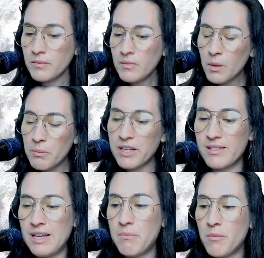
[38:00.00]
because
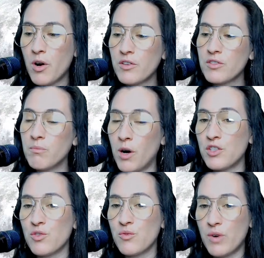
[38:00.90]
that
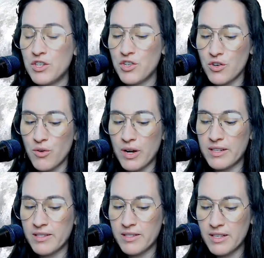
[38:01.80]
Mars retrograde
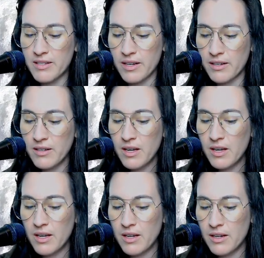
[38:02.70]
season,
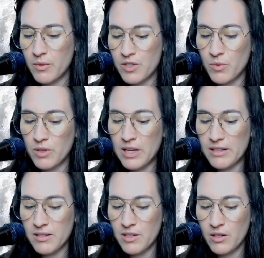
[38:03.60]
which will last
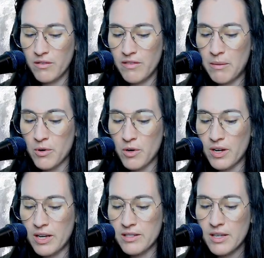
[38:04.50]
until November,
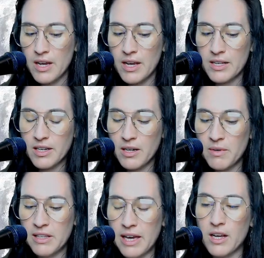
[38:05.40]
it's going to
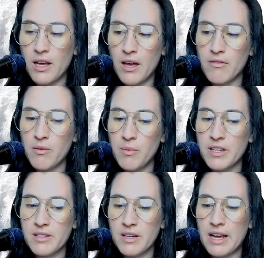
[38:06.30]
be like
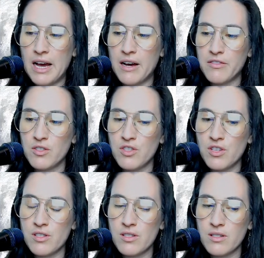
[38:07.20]
everybody's going to have to
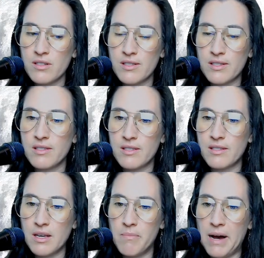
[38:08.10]
just
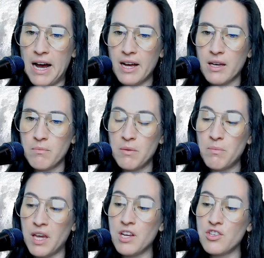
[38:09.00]
sit back and be
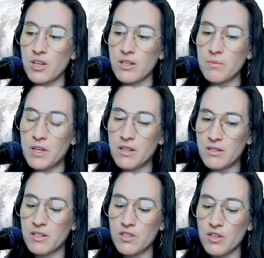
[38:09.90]
patient, because
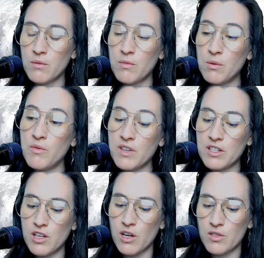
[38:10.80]
things are going to be moving
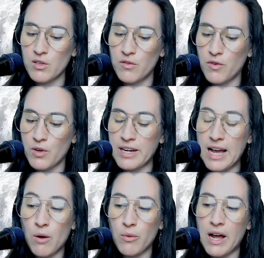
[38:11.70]
slow. So for
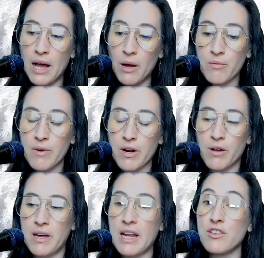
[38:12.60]
now, what I would
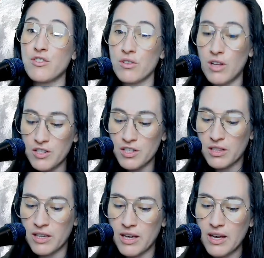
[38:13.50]
recommend astrologically